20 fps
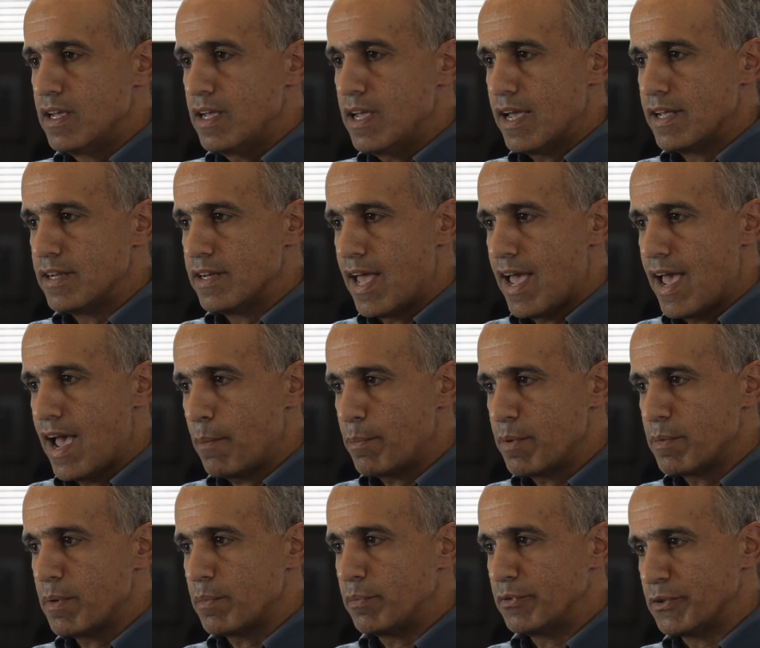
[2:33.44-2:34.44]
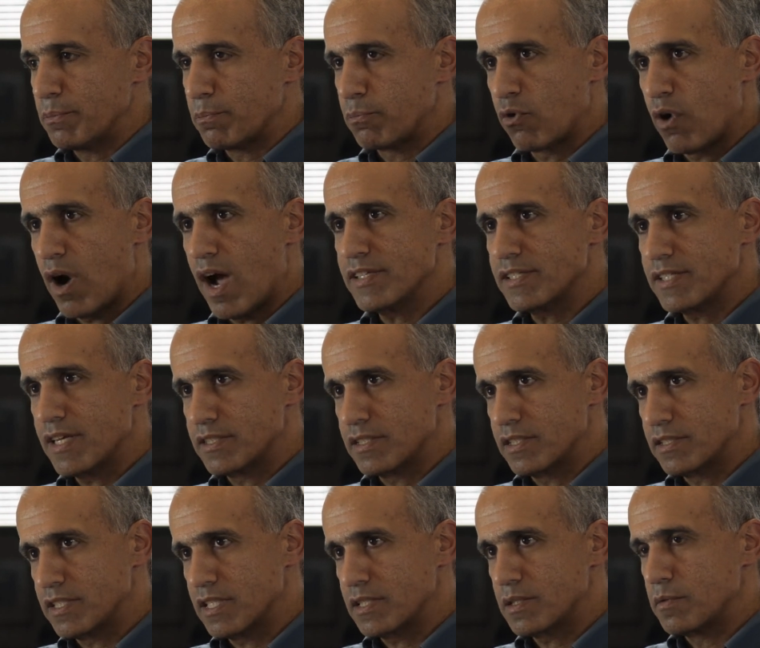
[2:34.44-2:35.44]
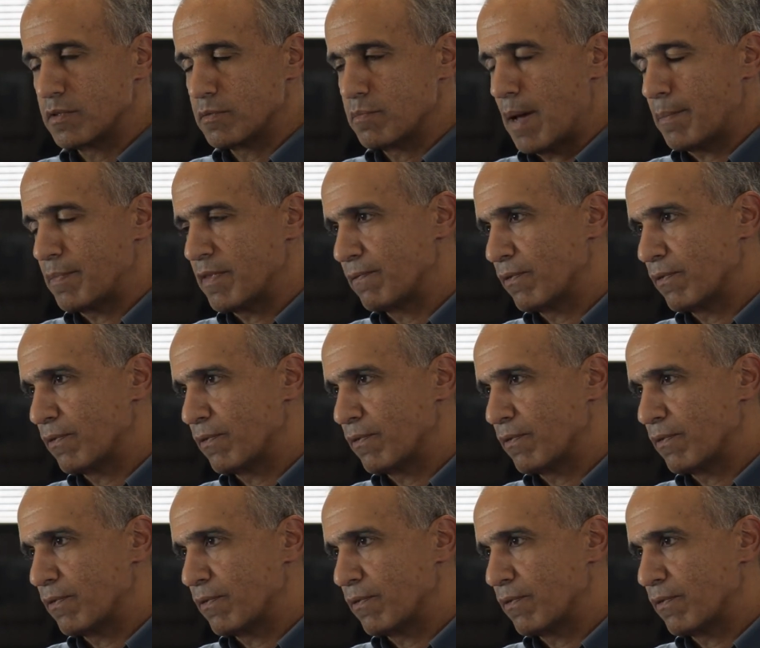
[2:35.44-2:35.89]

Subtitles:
and helping people to process a systems map.